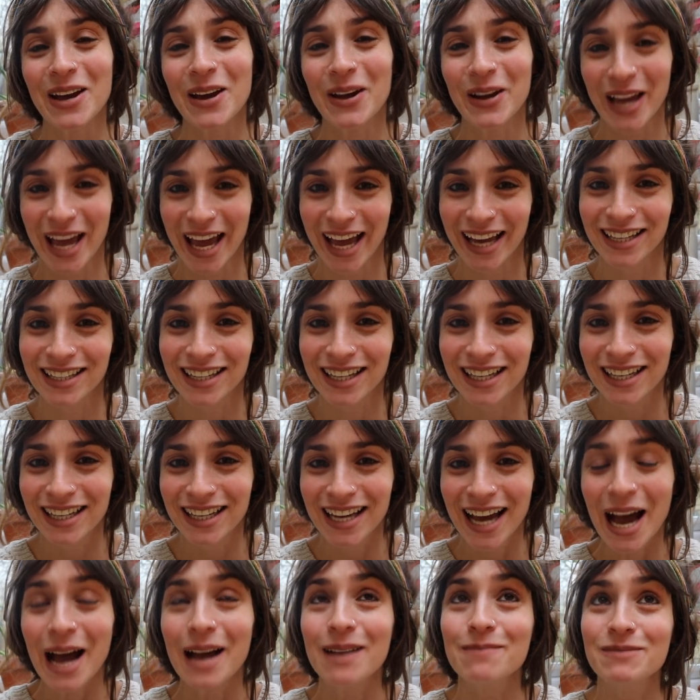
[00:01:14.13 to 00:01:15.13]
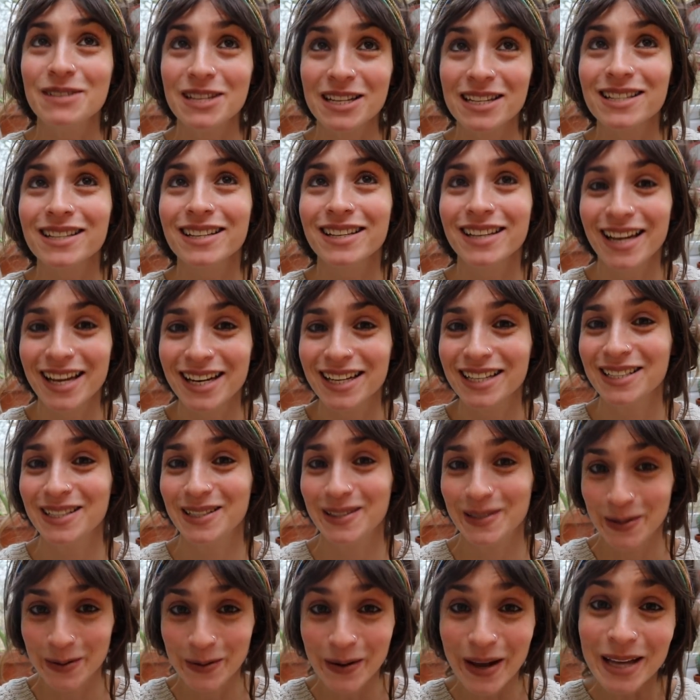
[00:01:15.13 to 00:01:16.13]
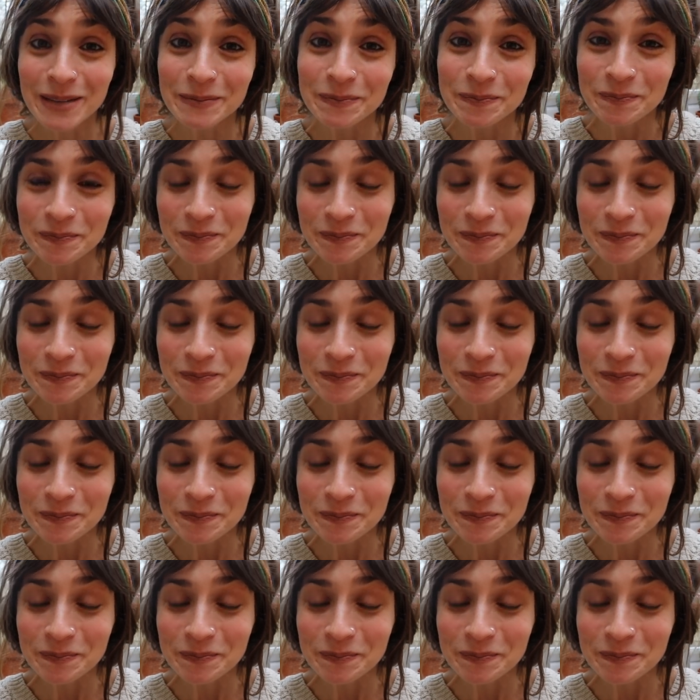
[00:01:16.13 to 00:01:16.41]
okay, I'm just gonna do it.